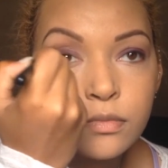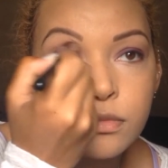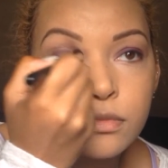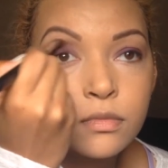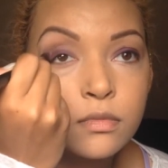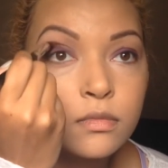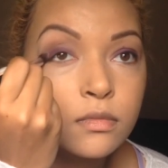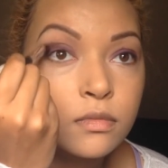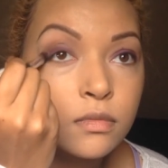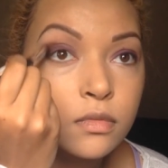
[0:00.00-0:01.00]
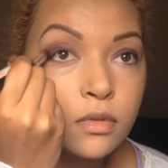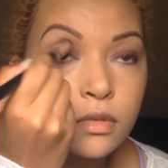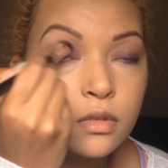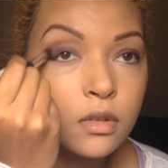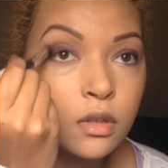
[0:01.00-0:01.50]

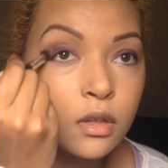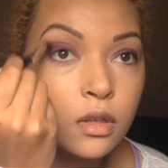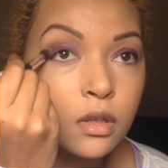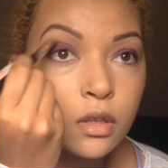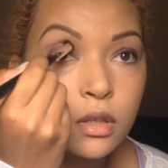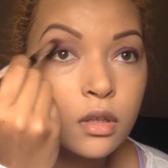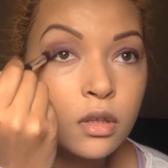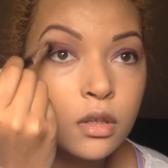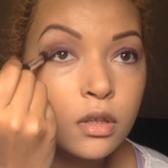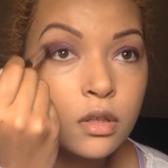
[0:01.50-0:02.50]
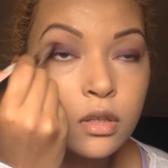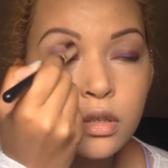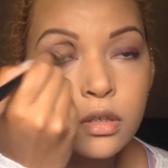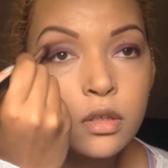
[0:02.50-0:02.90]
(no one is talking)